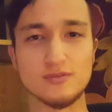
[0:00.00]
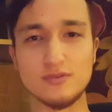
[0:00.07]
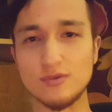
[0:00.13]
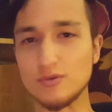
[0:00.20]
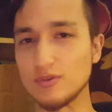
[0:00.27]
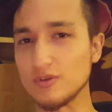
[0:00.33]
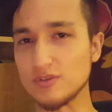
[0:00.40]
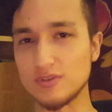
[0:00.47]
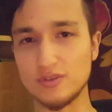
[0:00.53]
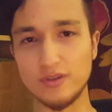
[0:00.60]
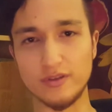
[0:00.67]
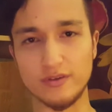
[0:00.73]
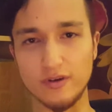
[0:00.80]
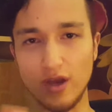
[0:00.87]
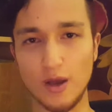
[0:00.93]
there's still
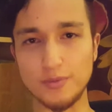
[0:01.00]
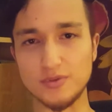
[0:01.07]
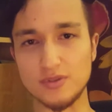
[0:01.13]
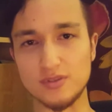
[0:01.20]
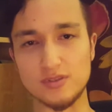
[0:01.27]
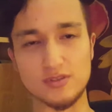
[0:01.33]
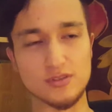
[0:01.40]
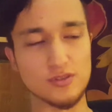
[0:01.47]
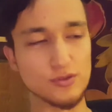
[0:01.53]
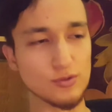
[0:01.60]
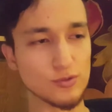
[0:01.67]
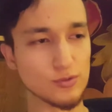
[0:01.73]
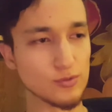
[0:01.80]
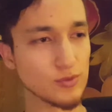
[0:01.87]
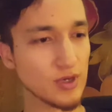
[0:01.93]
other options
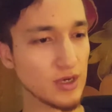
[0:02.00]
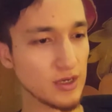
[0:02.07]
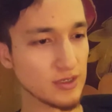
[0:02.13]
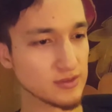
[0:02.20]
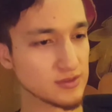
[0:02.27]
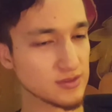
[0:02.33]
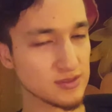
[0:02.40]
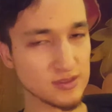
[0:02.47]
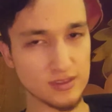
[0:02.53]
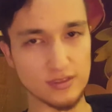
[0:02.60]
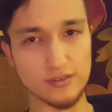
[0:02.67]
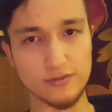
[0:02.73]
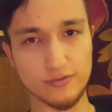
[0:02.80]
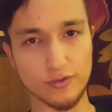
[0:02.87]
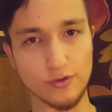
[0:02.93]
to
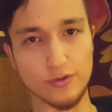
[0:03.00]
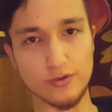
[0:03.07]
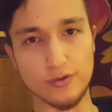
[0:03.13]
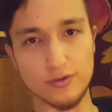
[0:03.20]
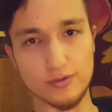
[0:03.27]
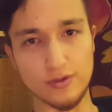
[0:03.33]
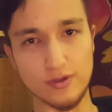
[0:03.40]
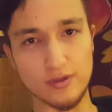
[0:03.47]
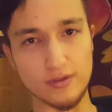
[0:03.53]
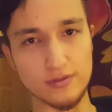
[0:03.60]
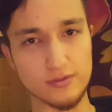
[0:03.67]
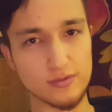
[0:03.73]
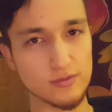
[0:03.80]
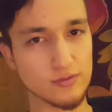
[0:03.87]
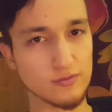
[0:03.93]
still further
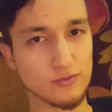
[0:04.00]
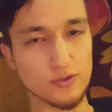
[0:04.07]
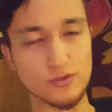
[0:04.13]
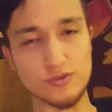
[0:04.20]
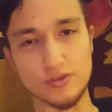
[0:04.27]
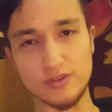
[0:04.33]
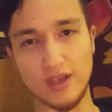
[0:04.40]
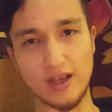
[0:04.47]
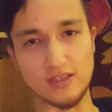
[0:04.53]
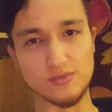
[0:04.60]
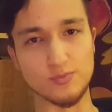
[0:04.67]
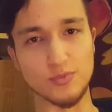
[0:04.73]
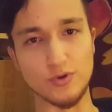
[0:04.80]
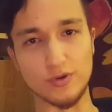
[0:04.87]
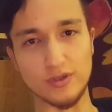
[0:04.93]
reduce your tax
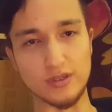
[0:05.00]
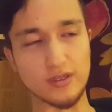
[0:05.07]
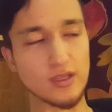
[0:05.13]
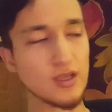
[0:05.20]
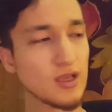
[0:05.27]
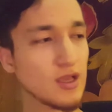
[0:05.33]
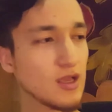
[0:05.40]
burden